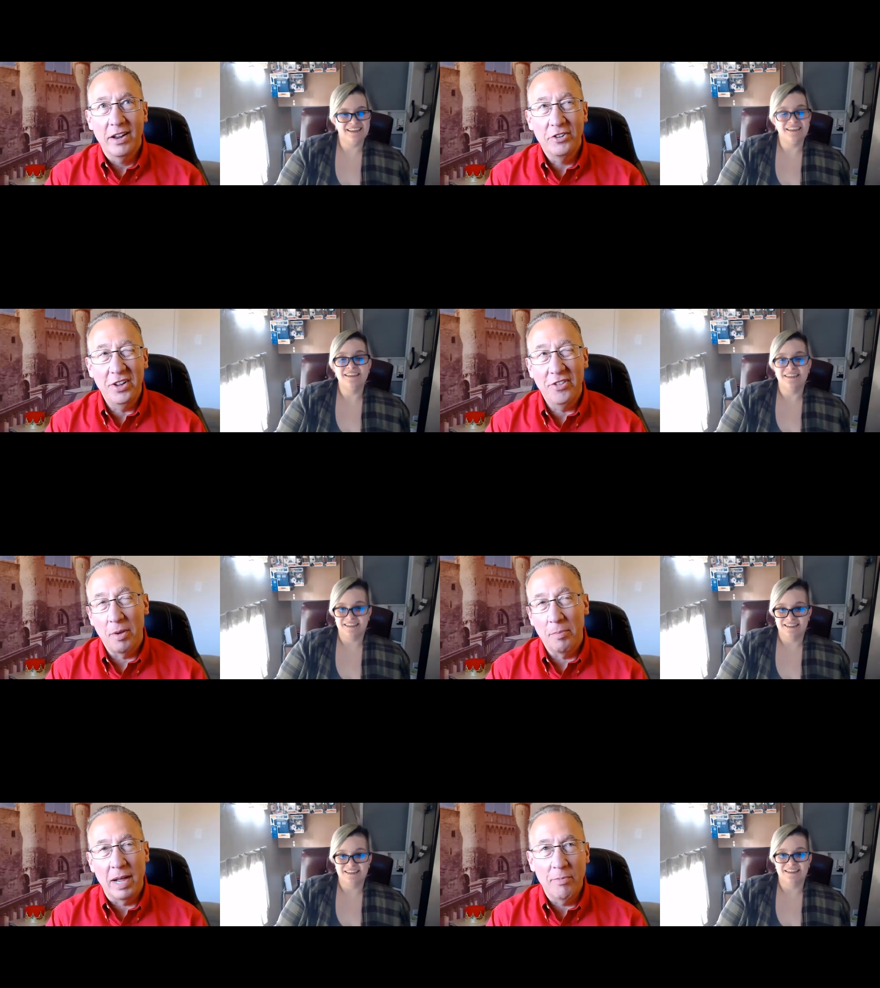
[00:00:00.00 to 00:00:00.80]
Speaker 1: She
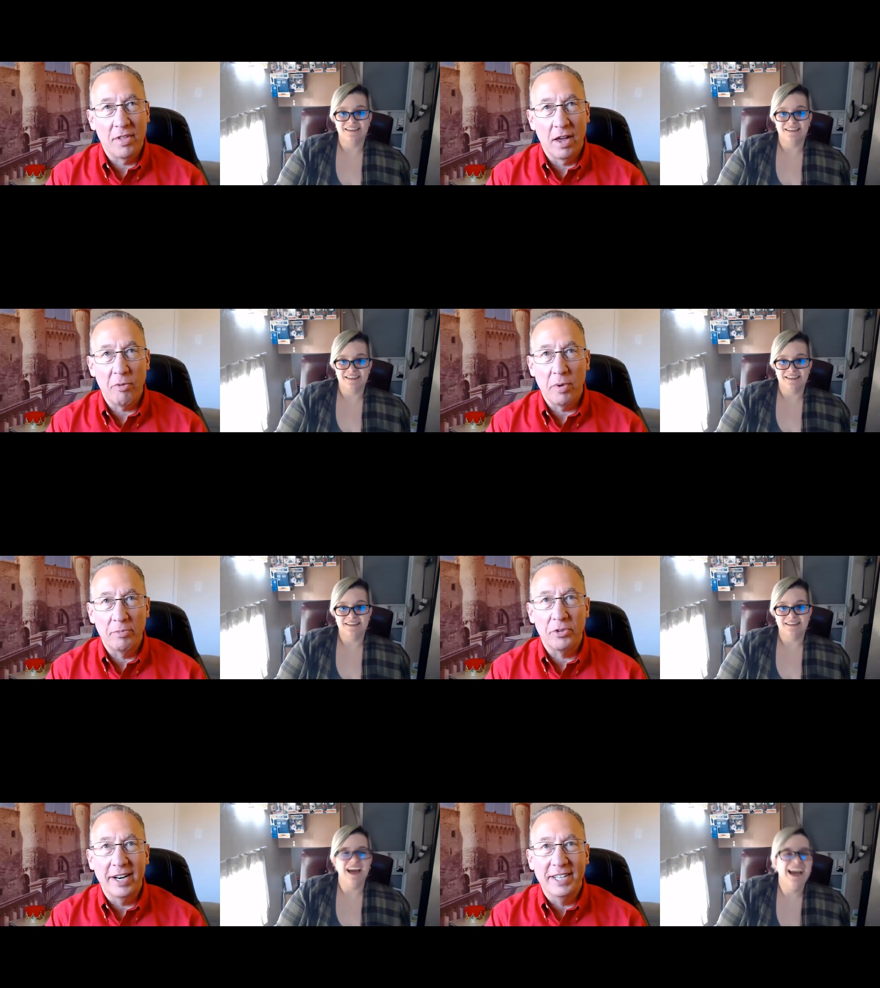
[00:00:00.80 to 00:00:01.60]
sometimes does, but I'm
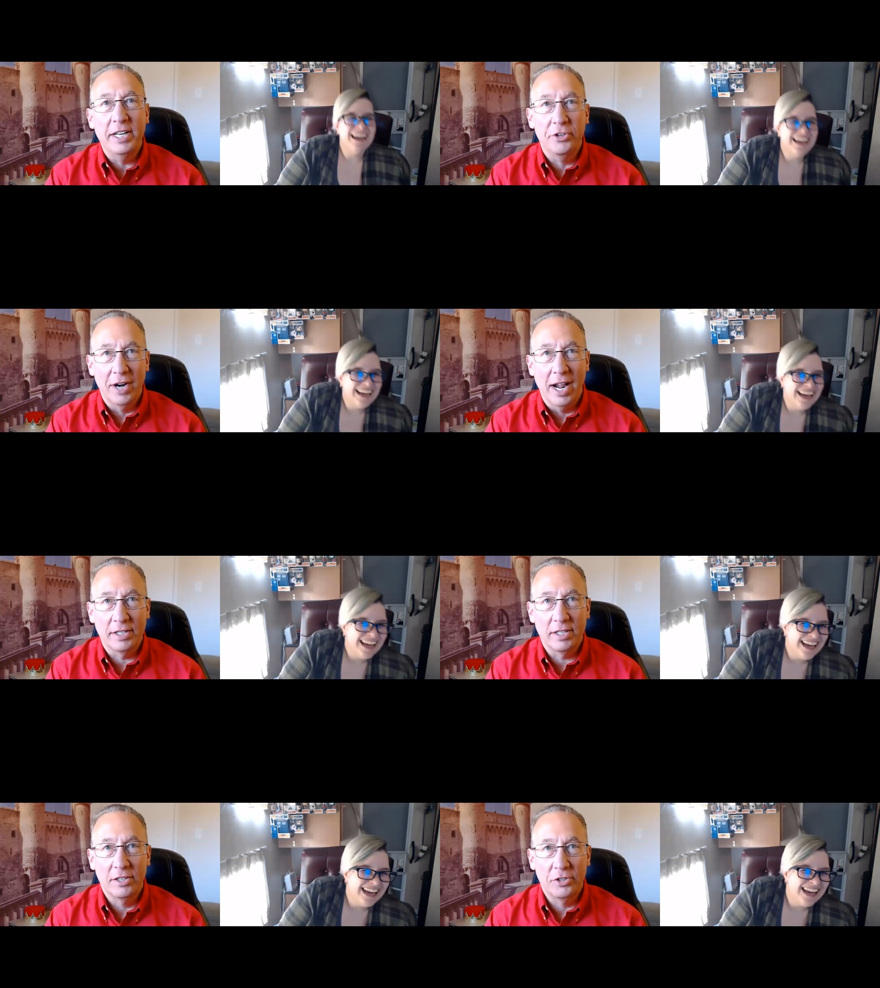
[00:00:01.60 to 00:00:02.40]
trying to teach her
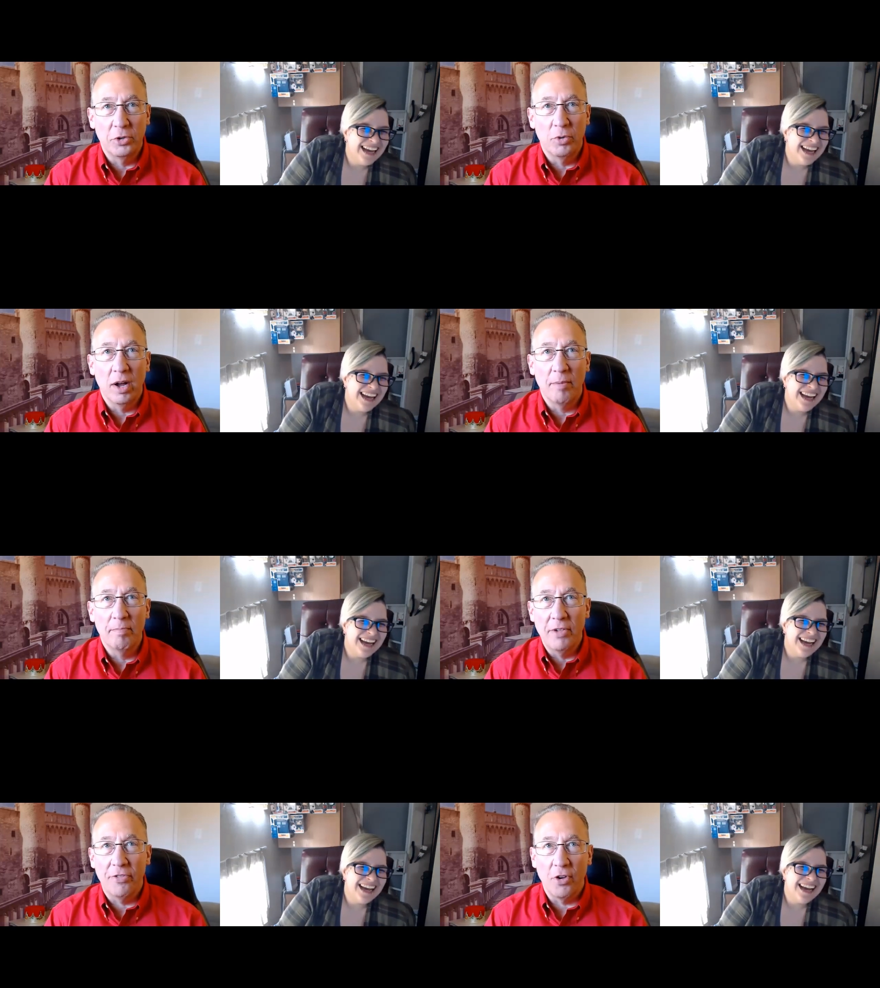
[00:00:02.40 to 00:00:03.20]
not to
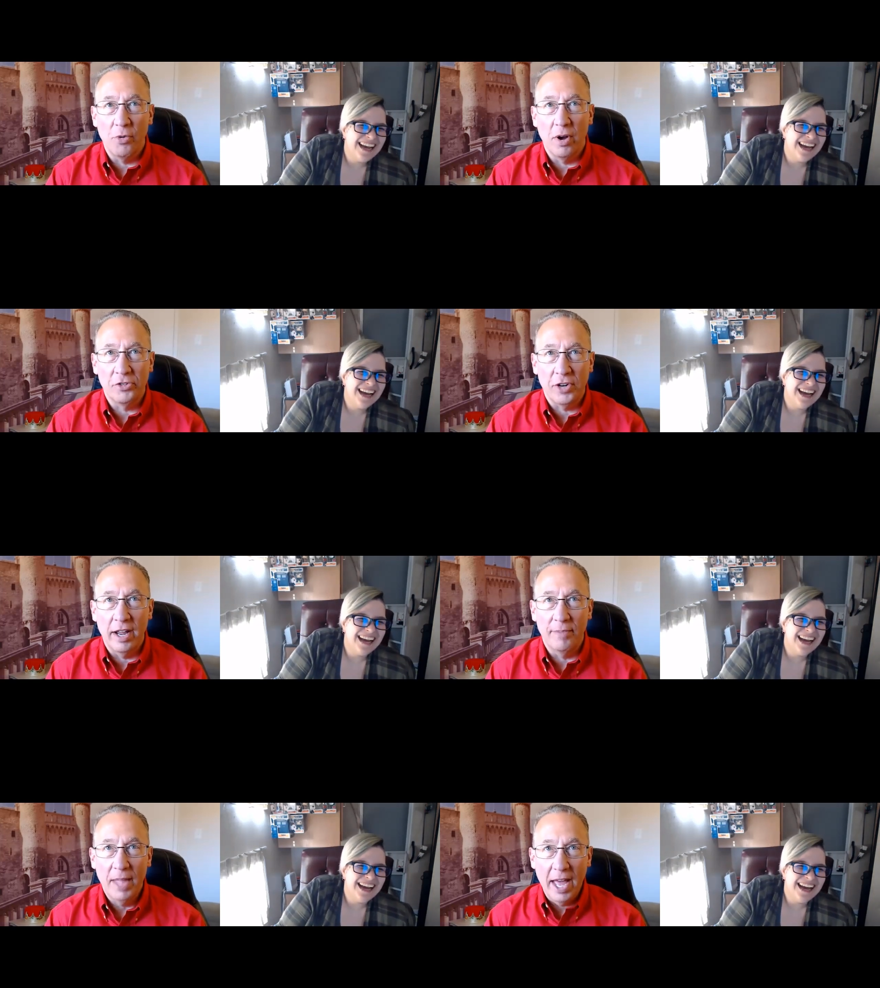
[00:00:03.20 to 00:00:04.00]
be so shy.
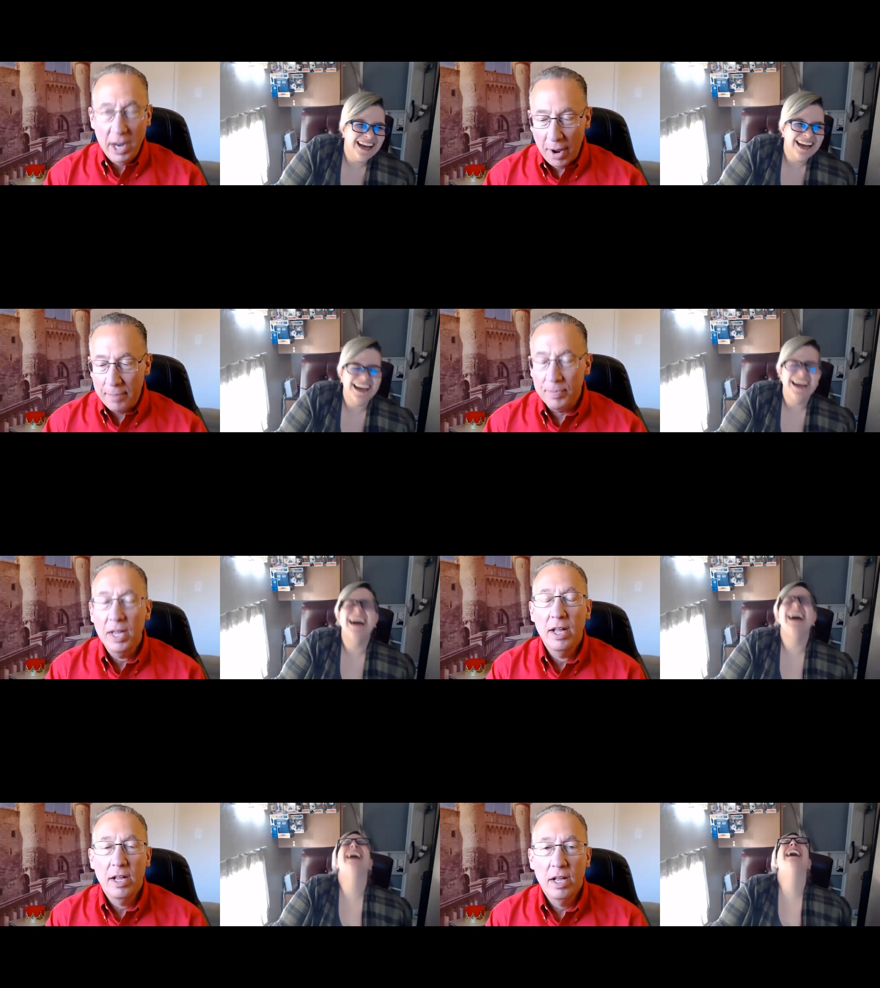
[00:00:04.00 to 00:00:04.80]
Anyway,
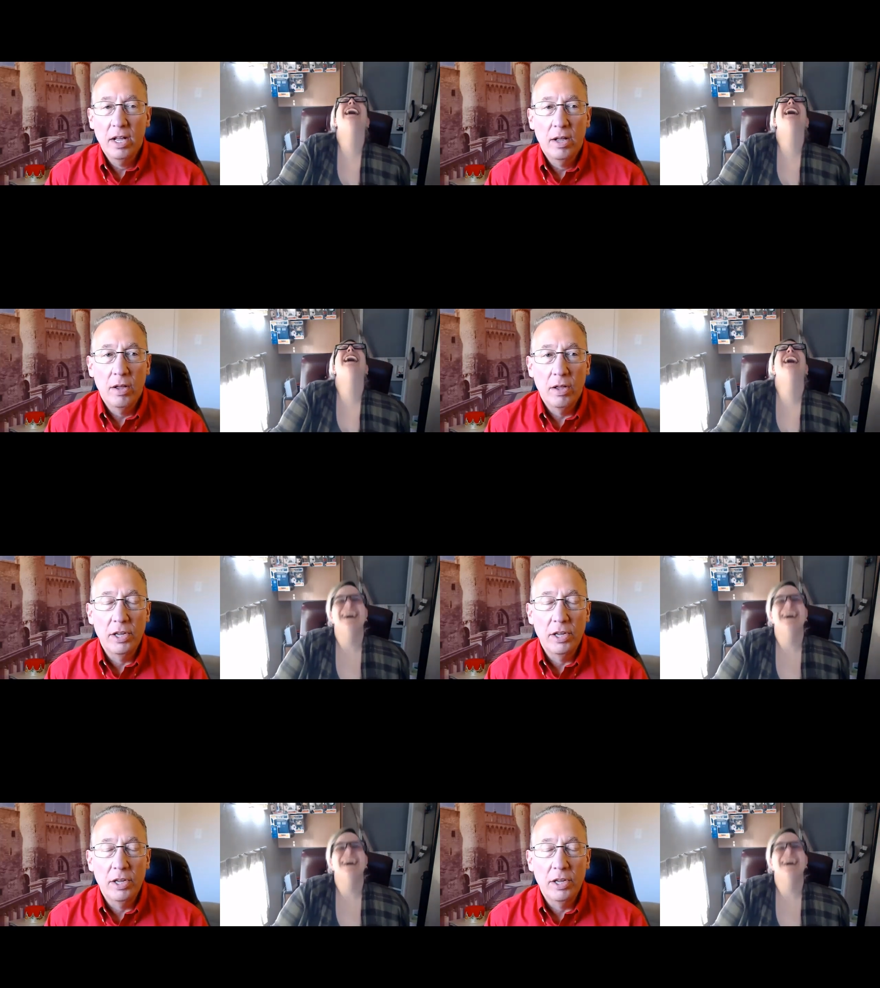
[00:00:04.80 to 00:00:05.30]
you